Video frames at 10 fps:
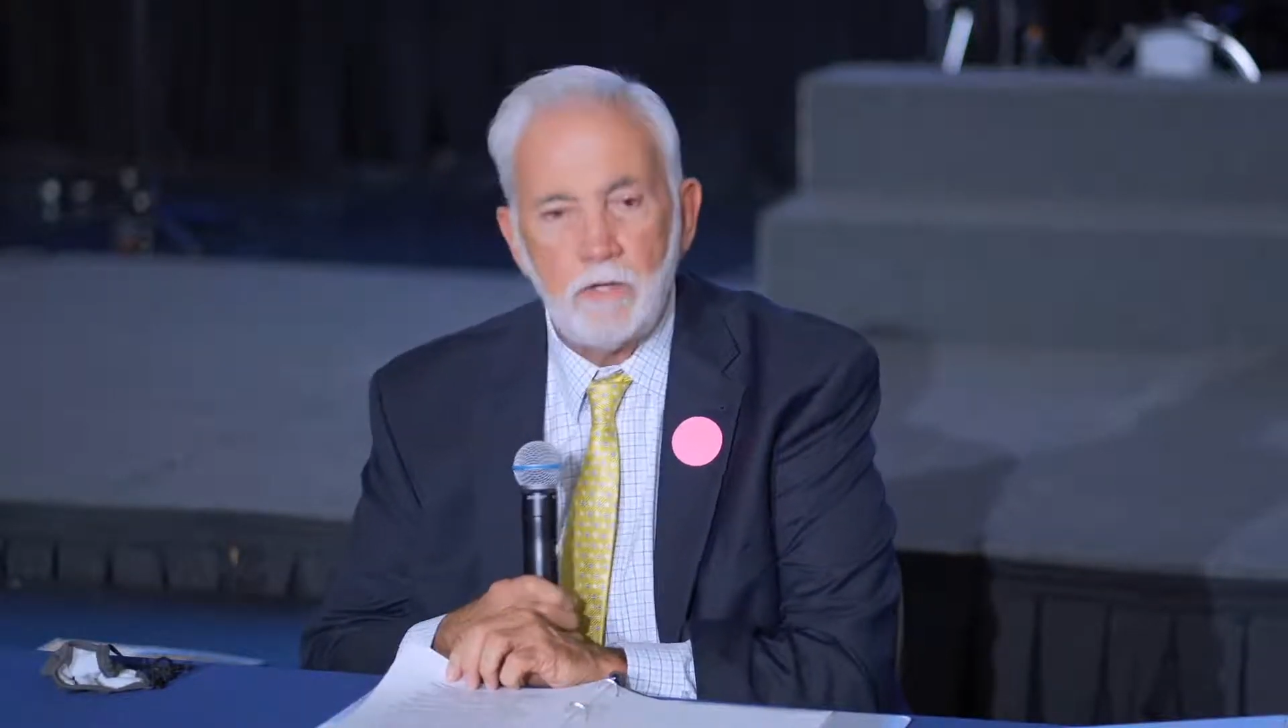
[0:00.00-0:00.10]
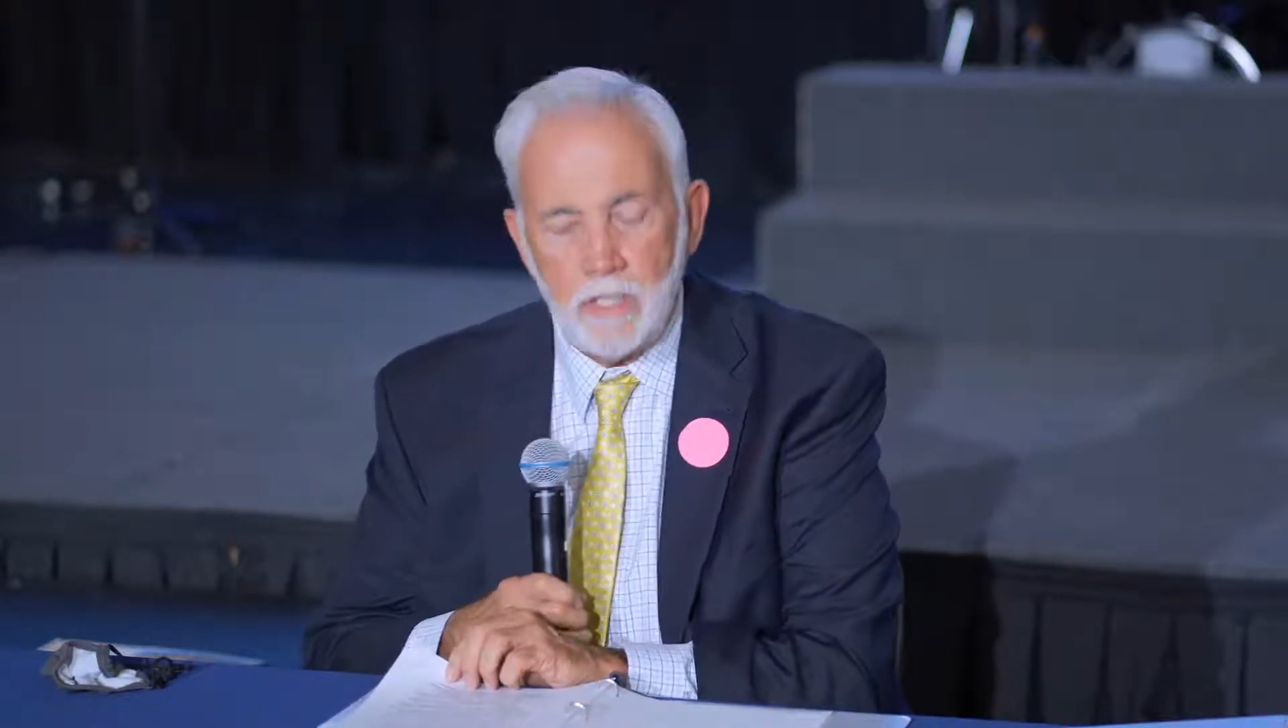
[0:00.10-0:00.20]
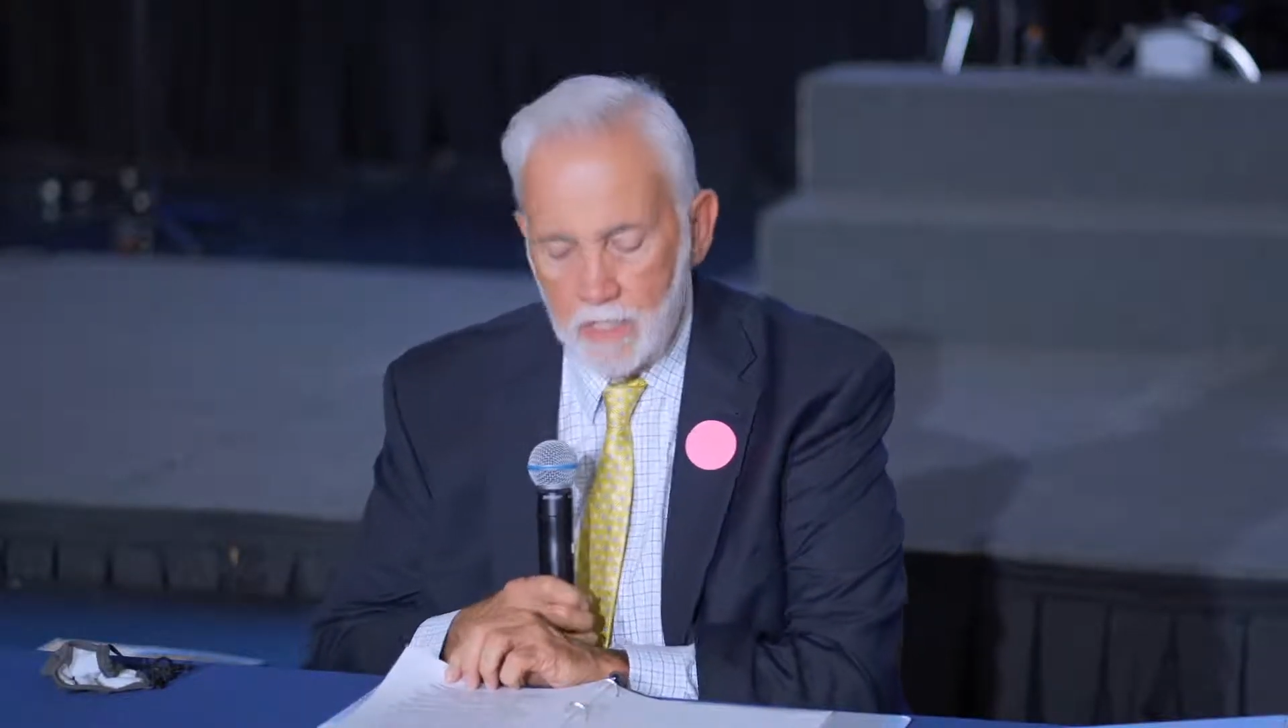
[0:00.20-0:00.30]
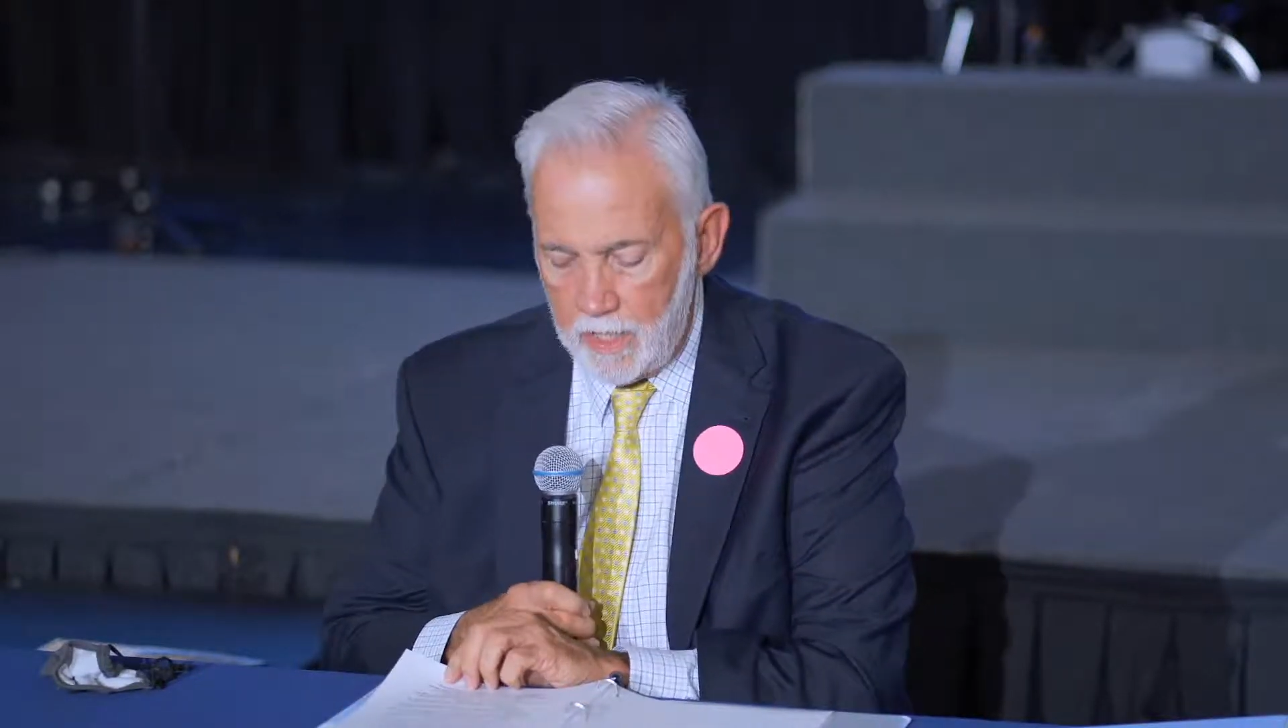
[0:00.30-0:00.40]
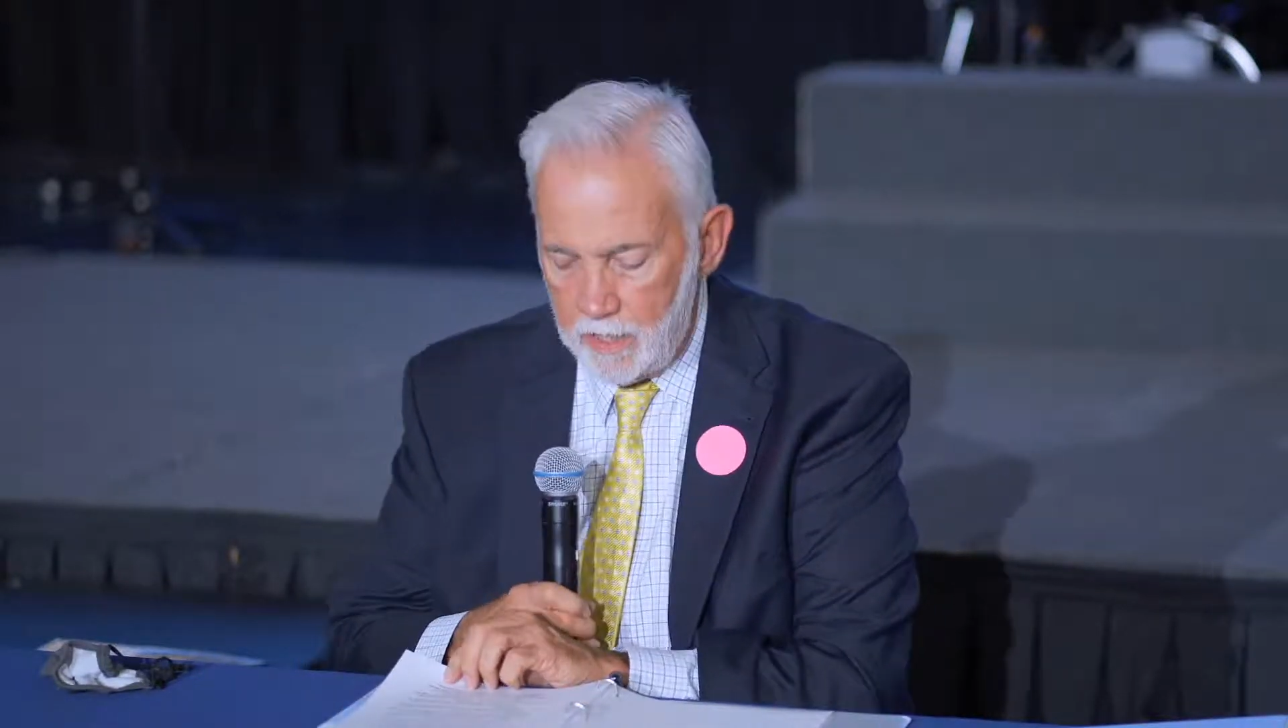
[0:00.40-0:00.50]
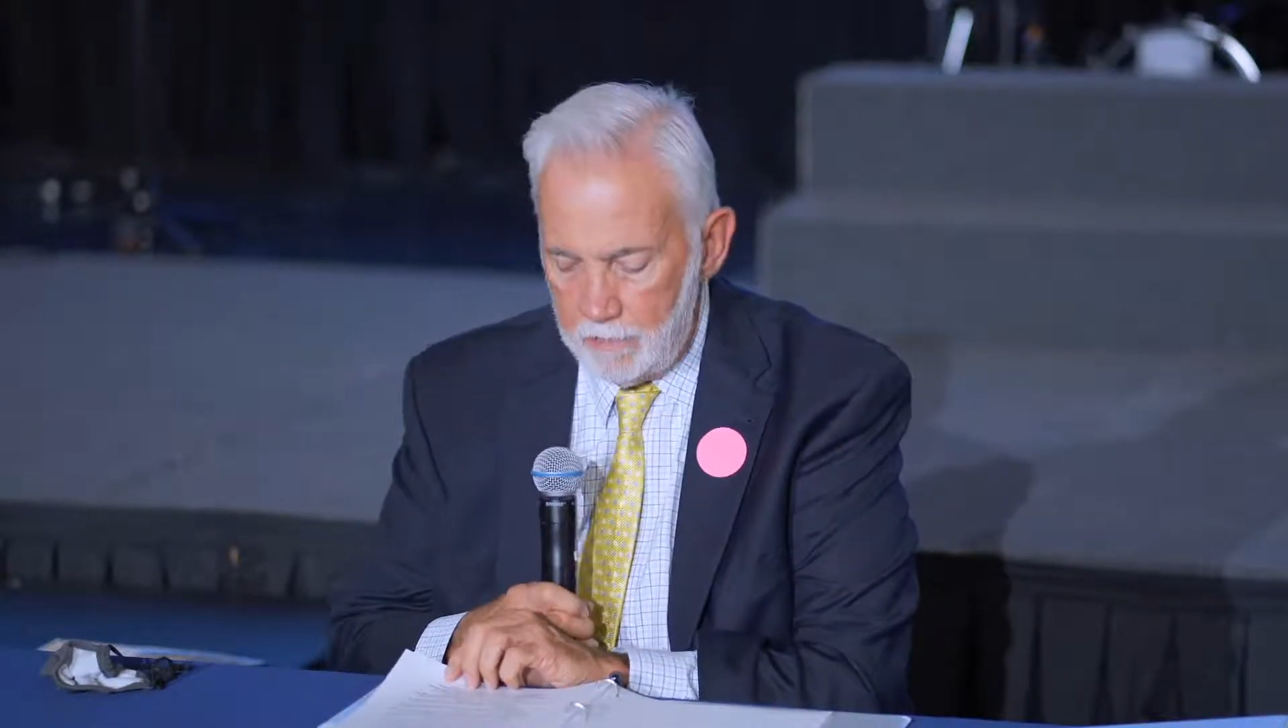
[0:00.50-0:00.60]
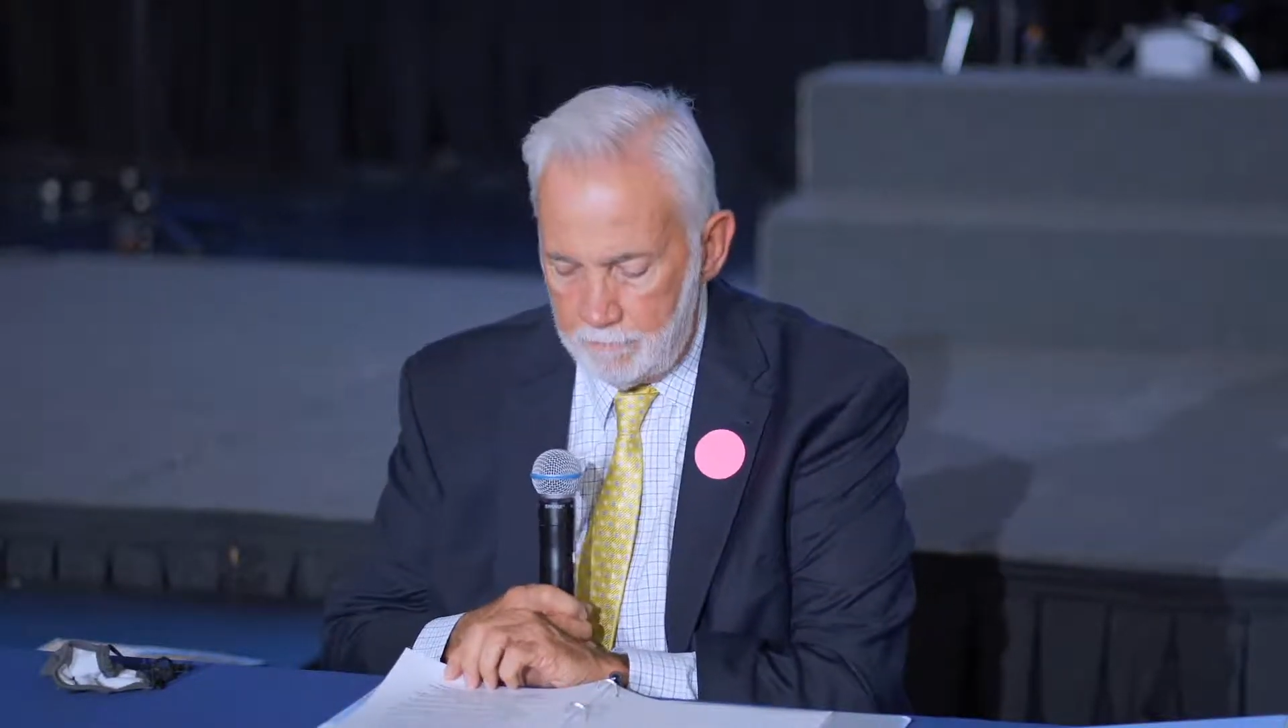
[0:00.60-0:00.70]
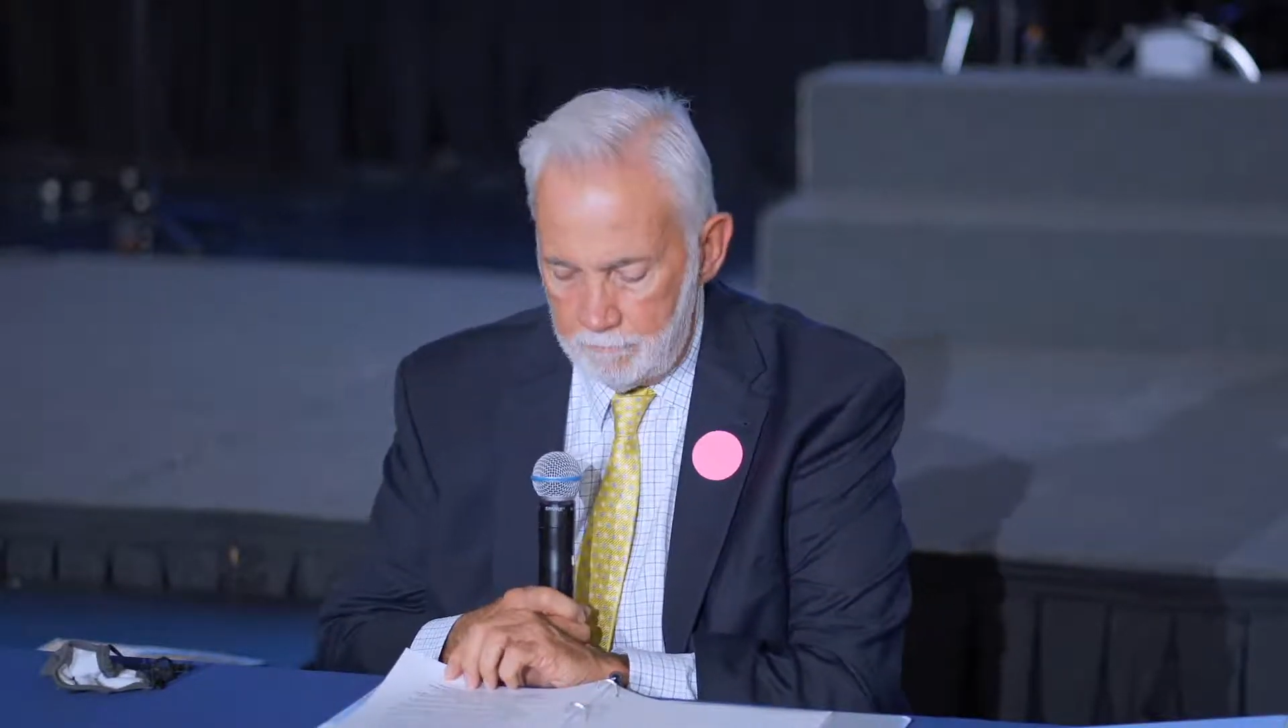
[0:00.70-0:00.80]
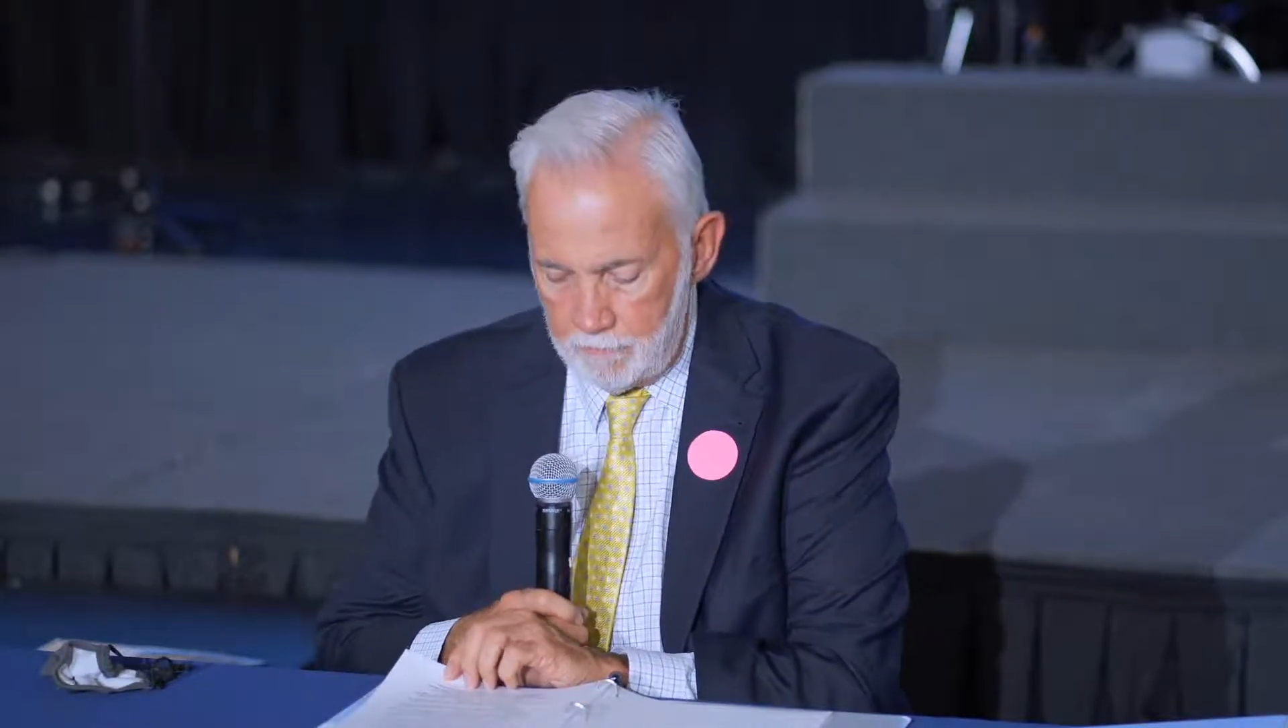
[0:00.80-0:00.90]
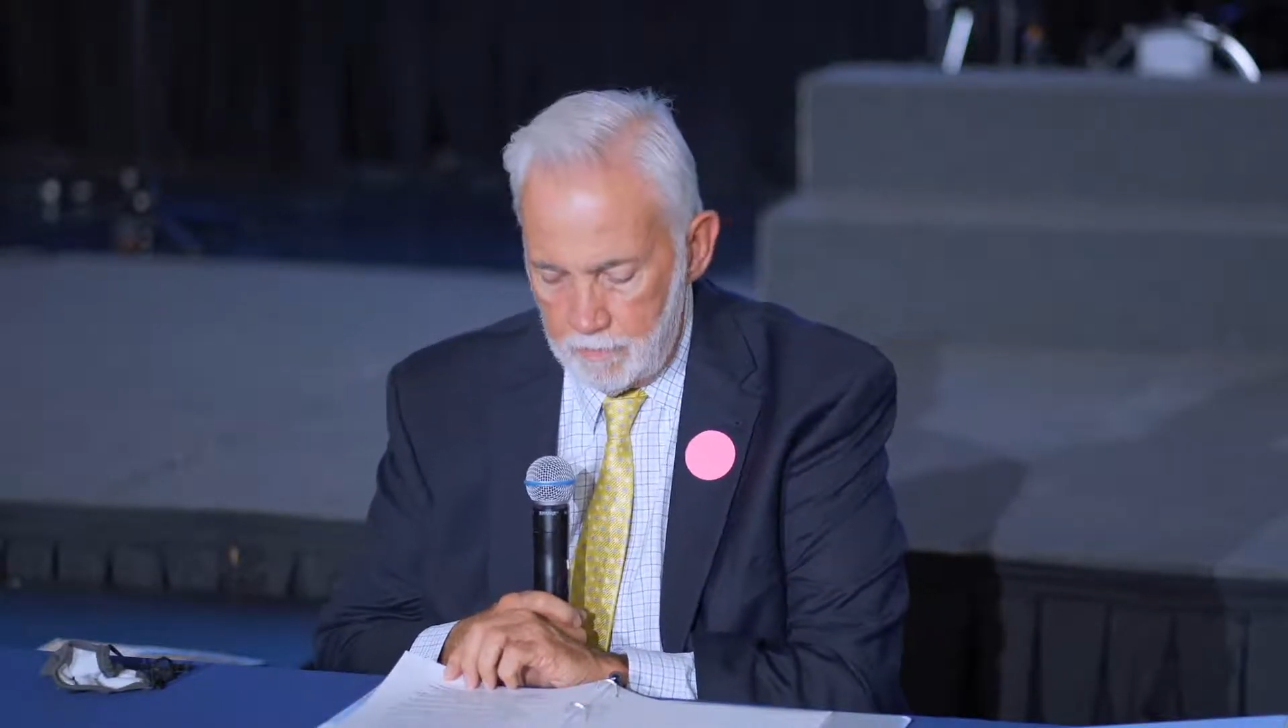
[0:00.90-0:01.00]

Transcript: we can